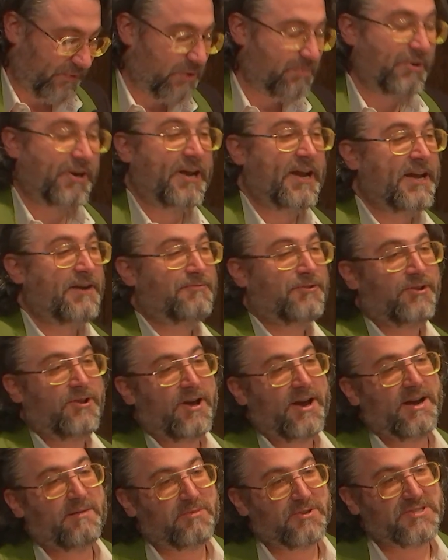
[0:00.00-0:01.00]
but I had a
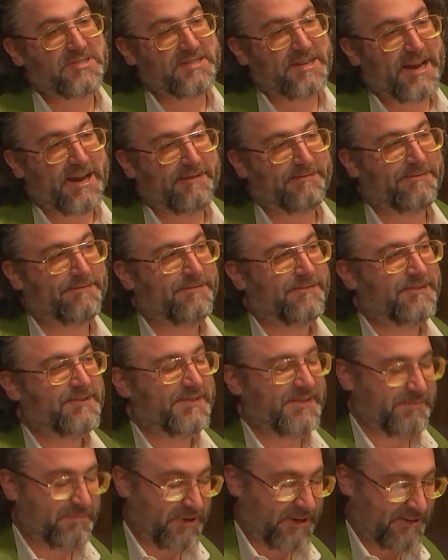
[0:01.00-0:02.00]
reliable staff to
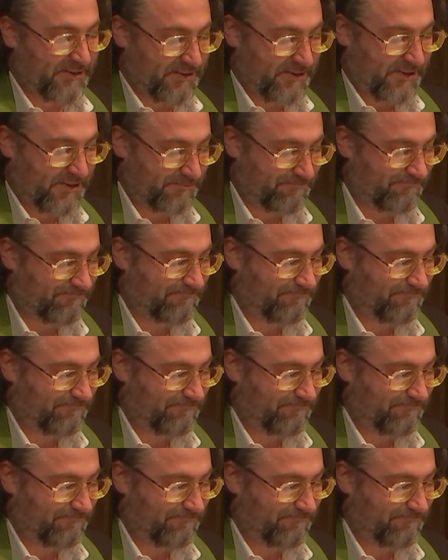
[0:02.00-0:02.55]
depend on.